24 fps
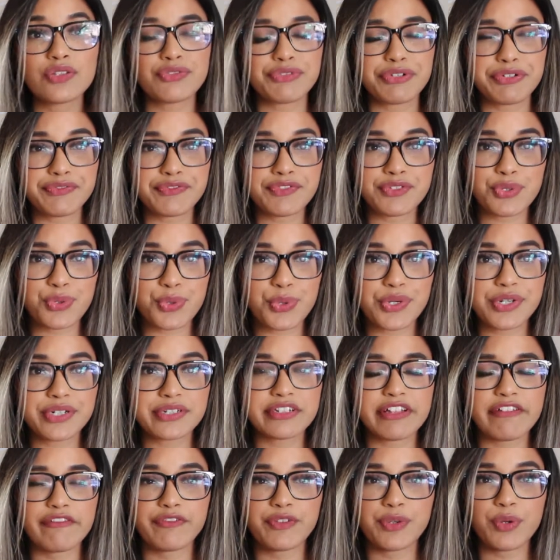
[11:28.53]
thrift stores
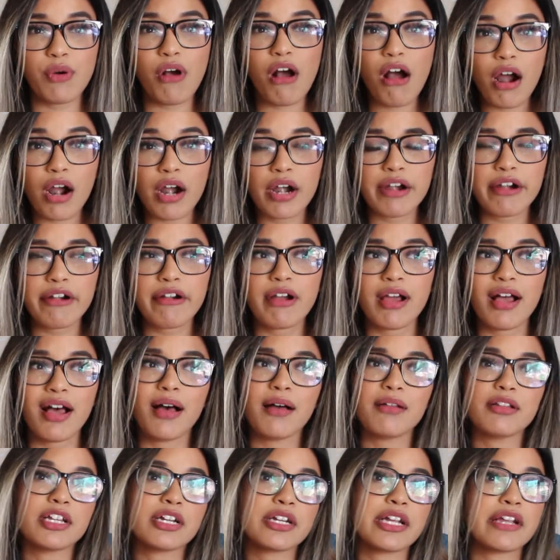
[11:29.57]
if you are
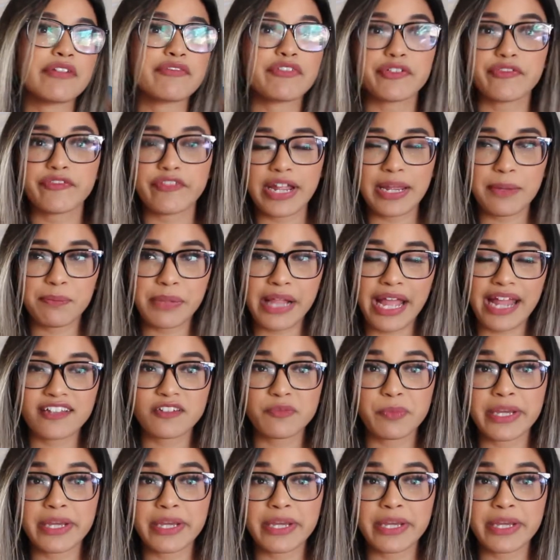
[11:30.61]
looking for fake plants,